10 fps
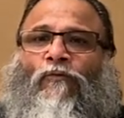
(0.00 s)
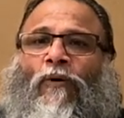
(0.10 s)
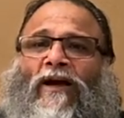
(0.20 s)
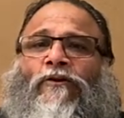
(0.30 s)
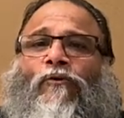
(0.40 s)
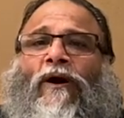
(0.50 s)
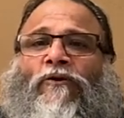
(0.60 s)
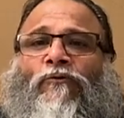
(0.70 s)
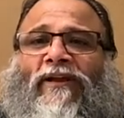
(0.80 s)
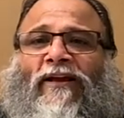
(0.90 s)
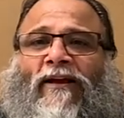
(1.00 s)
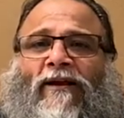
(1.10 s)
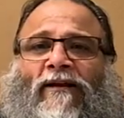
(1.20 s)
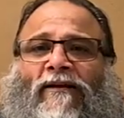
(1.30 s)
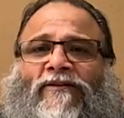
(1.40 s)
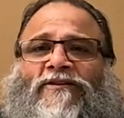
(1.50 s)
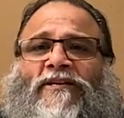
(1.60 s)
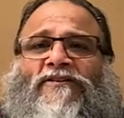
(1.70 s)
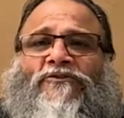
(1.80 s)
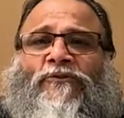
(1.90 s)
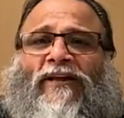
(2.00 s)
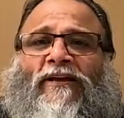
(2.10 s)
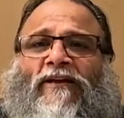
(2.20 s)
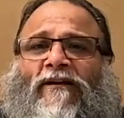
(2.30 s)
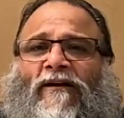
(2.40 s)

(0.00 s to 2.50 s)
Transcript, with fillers: why you are unique she is unique